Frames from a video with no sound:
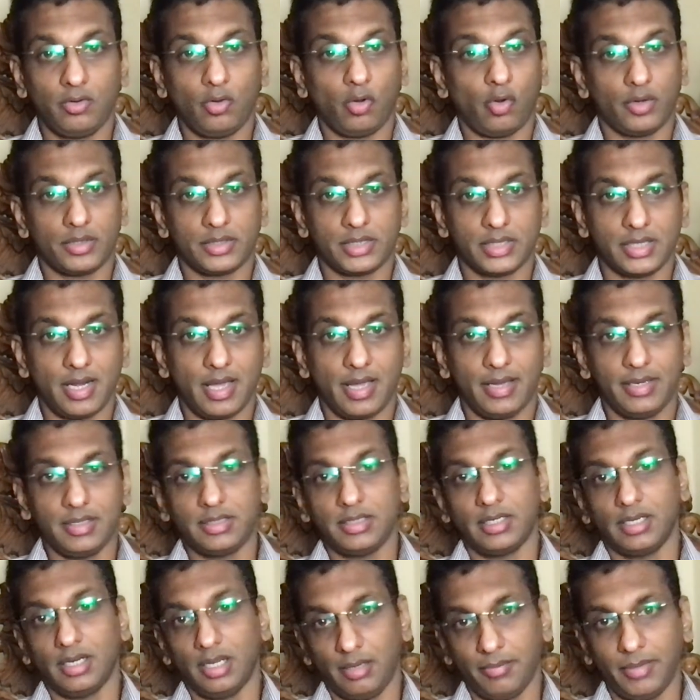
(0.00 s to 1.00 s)
oxidase
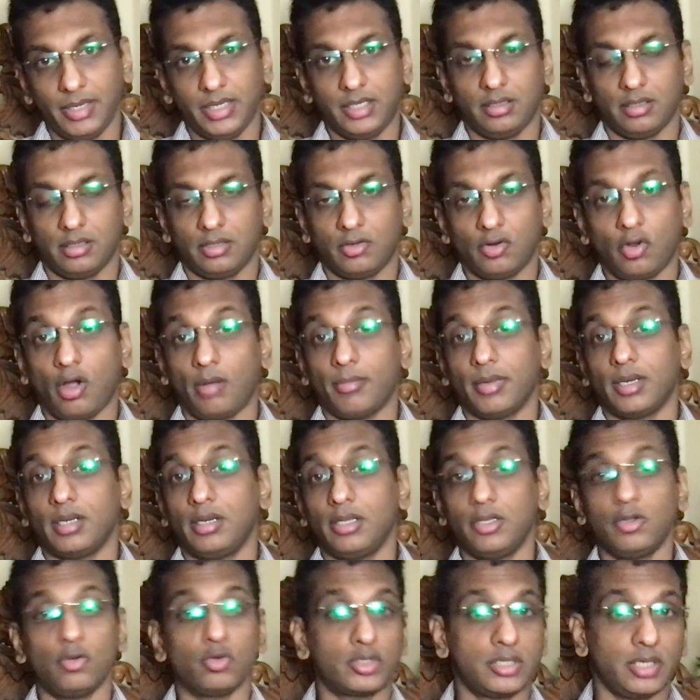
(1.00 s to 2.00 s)
inhibitor commonly
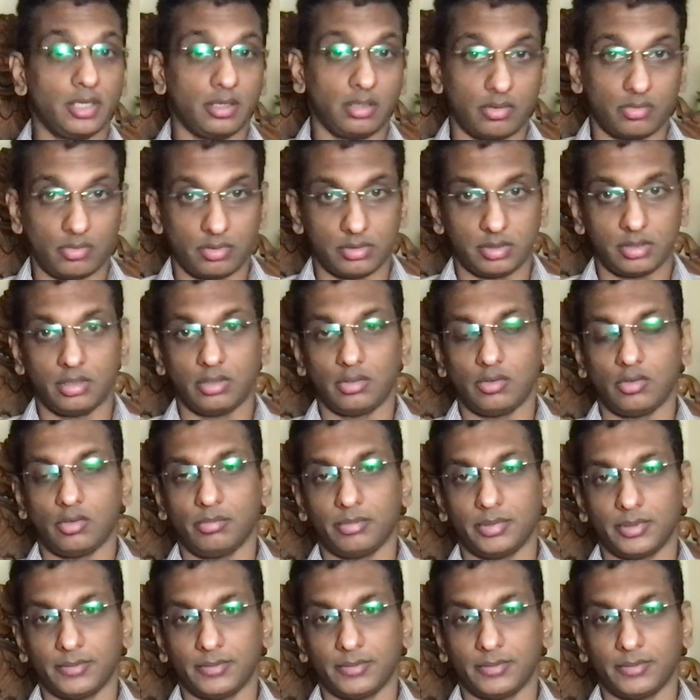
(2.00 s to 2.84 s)
used across the globe.